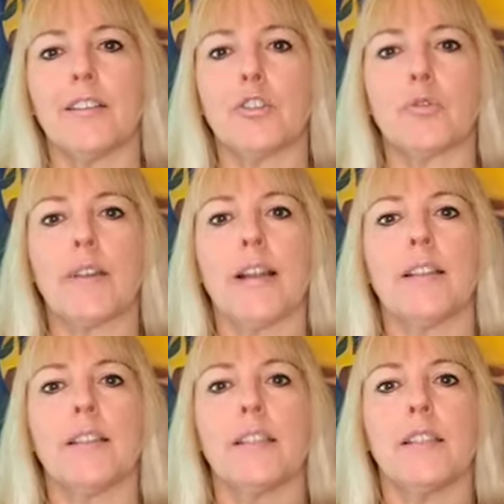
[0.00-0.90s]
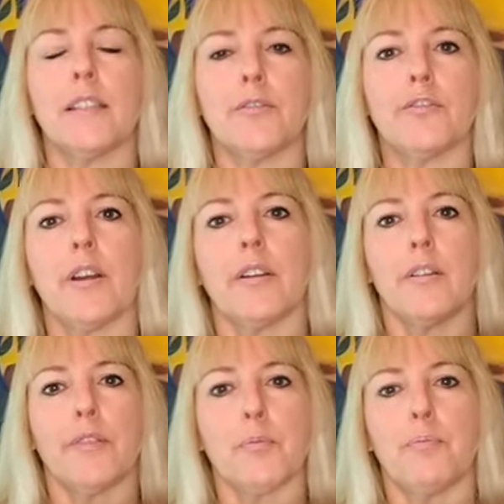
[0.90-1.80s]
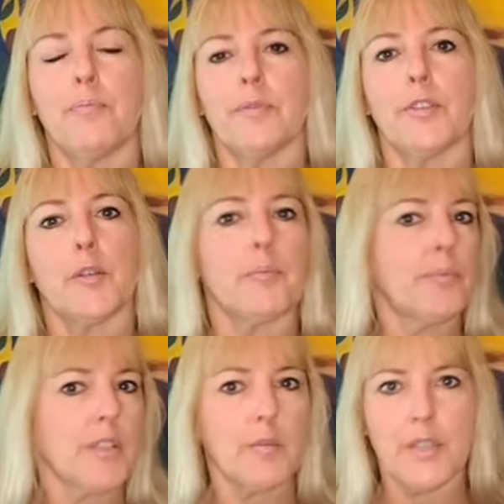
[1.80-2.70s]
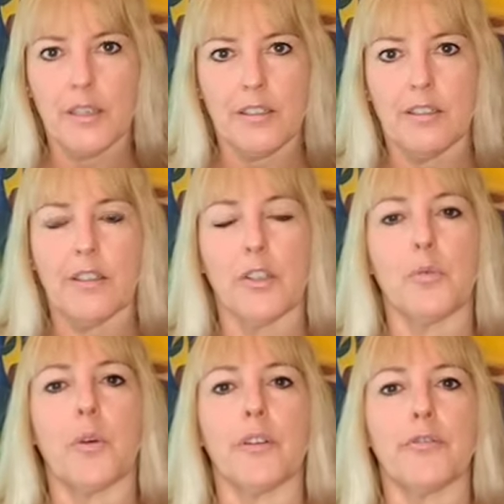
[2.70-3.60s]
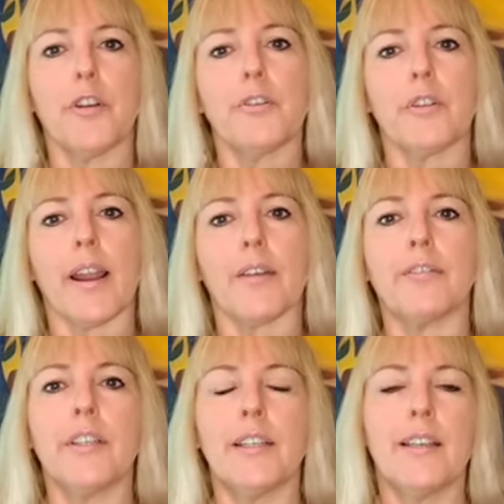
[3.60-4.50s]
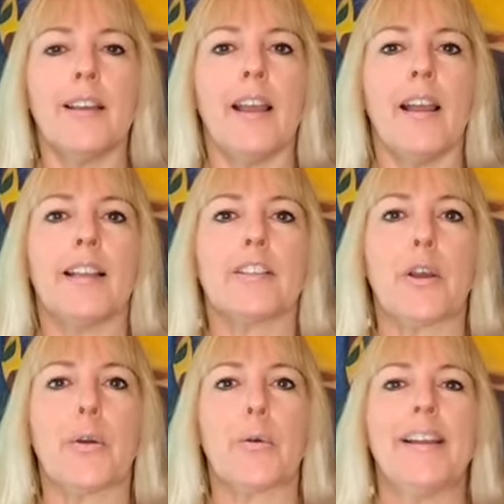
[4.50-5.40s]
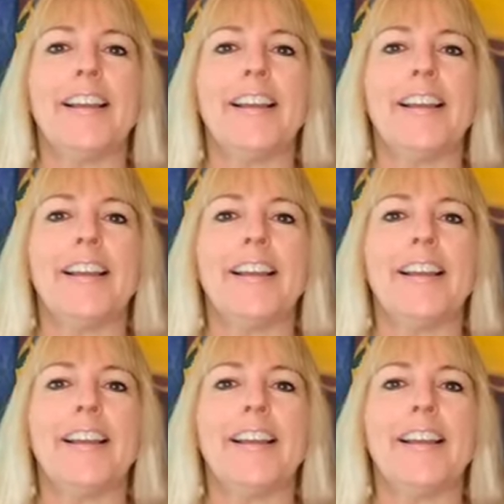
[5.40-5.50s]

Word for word: directly in front of the the subject that you want to photograph. So,